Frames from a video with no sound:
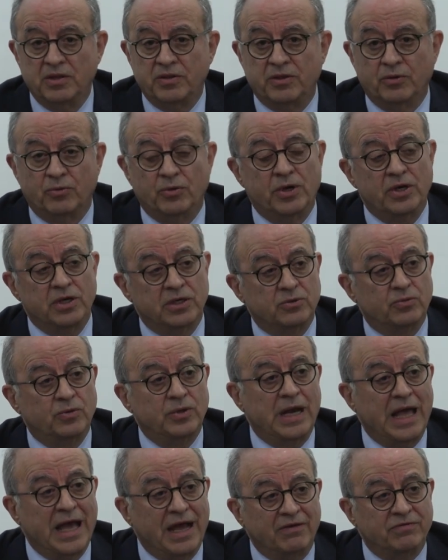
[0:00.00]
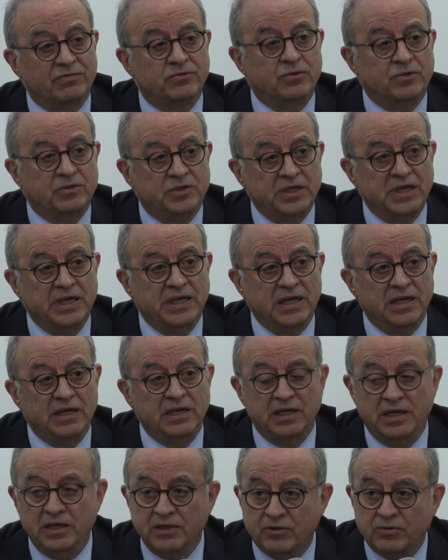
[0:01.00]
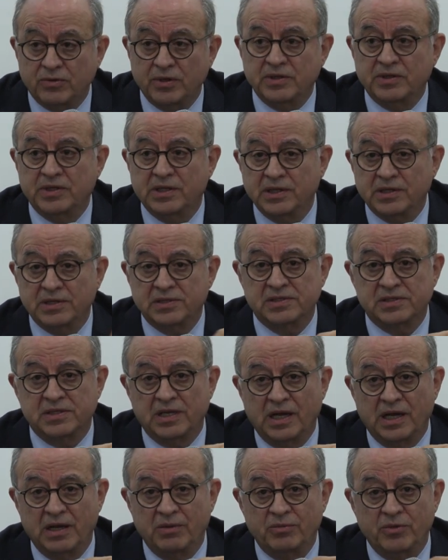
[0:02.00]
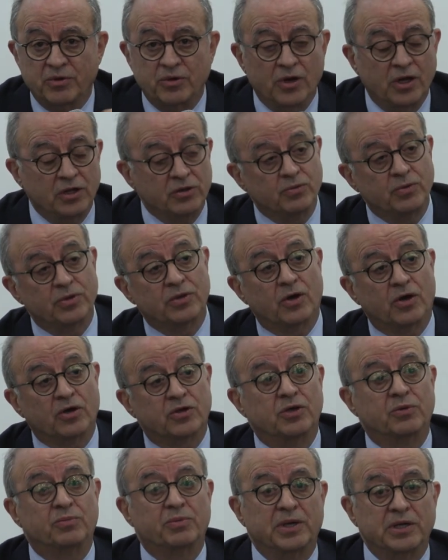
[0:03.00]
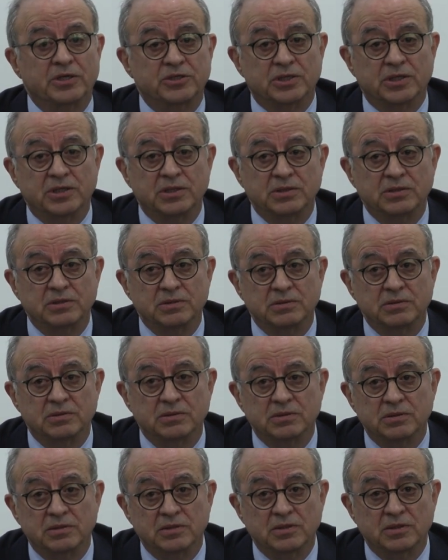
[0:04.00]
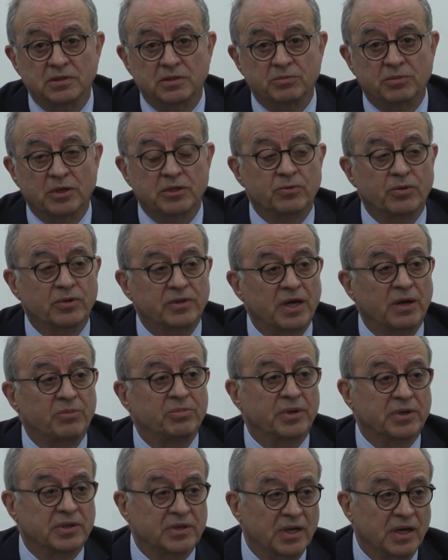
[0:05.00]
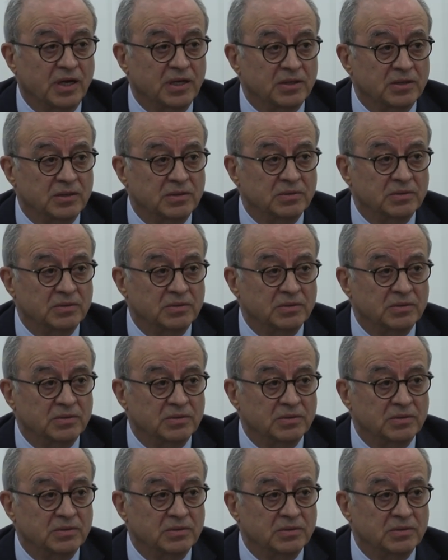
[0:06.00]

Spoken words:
the world will have to deal in 20 years' time, not with occupation, but with apartheid.